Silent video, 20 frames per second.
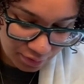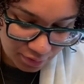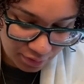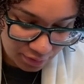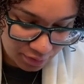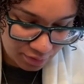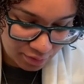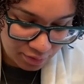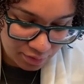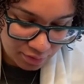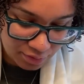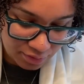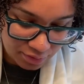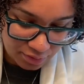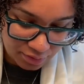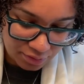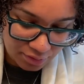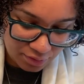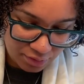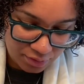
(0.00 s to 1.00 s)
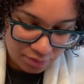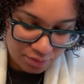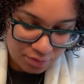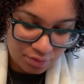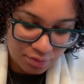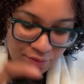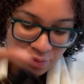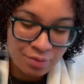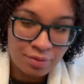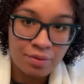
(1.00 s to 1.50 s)

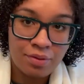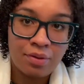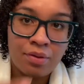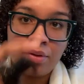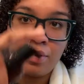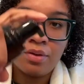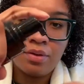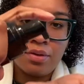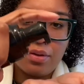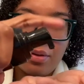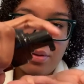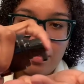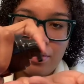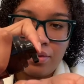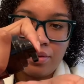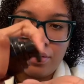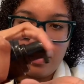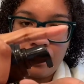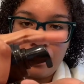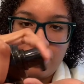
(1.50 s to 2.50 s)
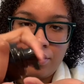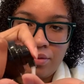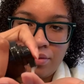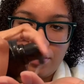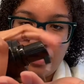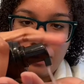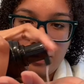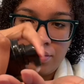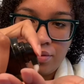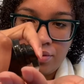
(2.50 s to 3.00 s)

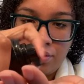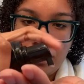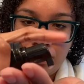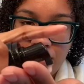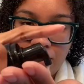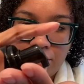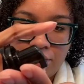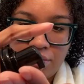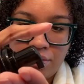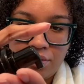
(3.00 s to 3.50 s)
(silence)